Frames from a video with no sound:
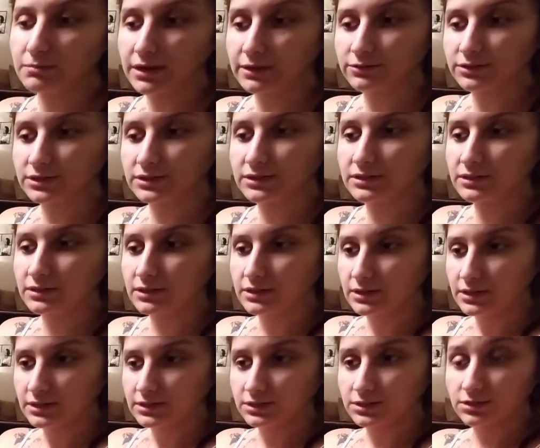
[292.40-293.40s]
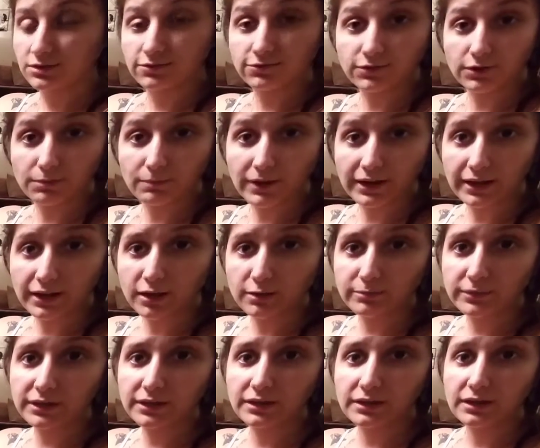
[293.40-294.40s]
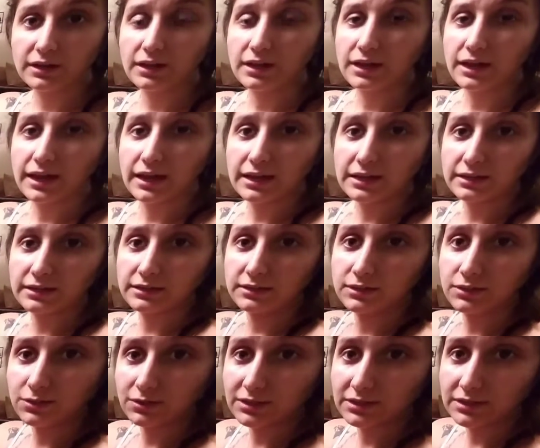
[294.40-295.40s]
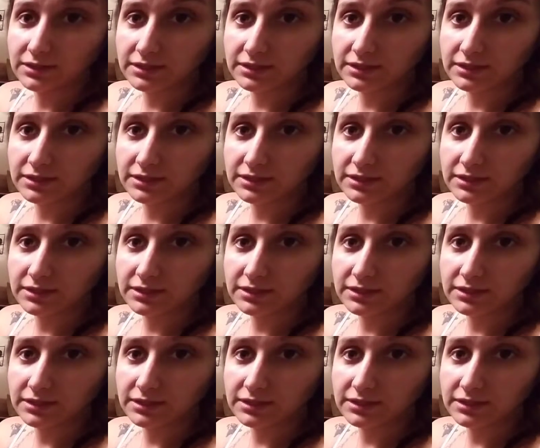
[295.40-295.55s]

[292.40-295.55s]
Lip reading: mounted to the front of my helmet, and as you can